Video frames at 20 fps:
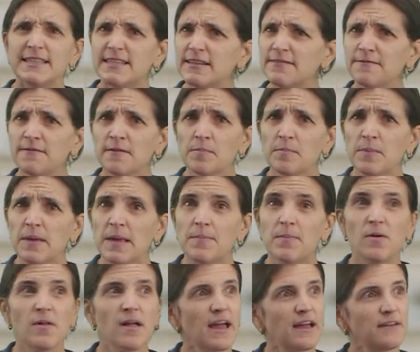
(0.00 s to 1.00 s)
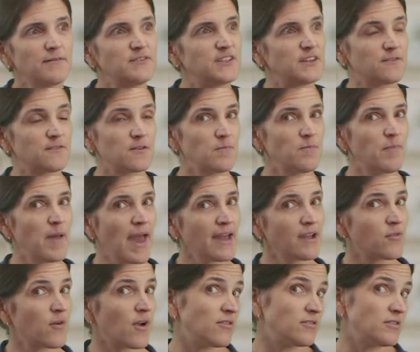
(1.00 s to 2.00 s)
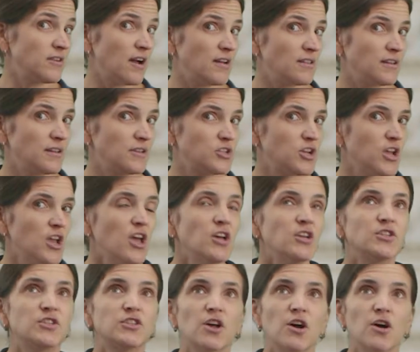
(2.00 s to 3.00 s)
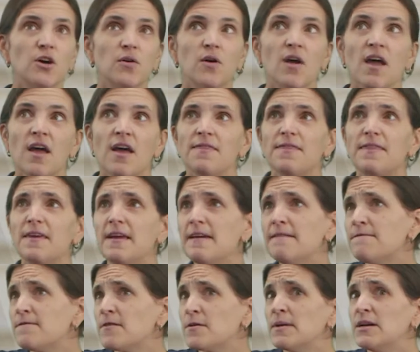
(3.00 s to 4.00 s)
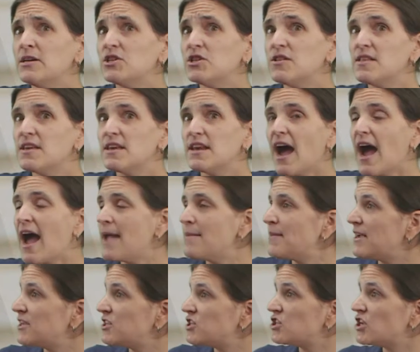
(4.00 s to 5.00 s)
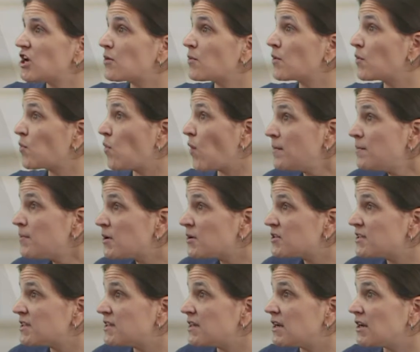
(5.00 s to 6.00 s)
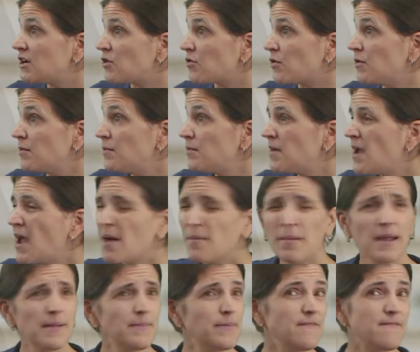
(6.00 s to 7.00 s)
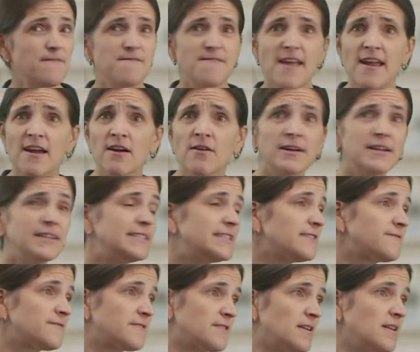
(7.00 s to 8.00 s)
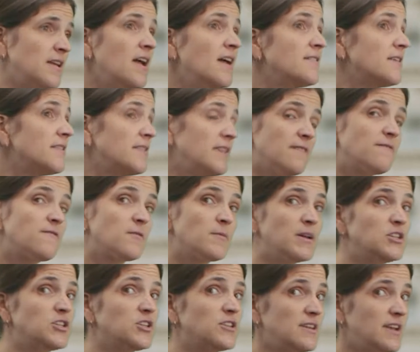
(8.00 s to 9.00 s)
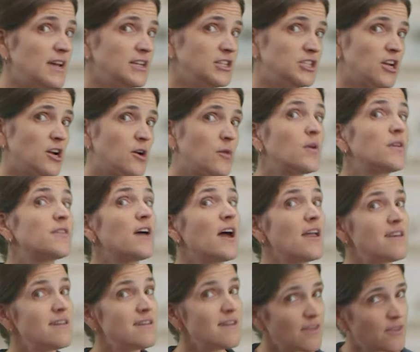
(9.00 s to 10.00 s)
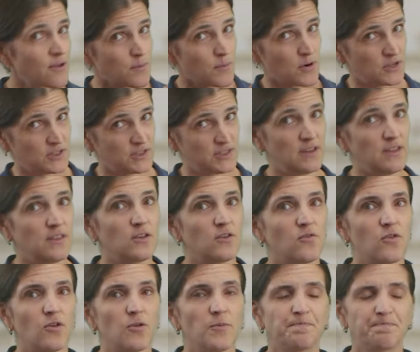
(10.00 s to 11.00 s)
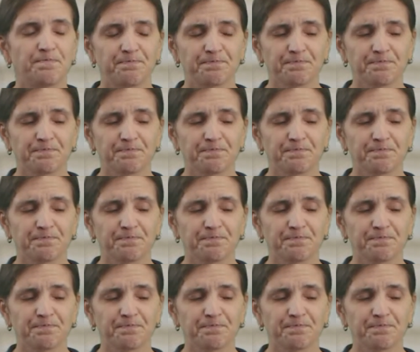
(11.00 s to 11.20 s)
different people have different background knowledge. So the information that I might share with one person in a group might be very different than the information that I share with another person in the group.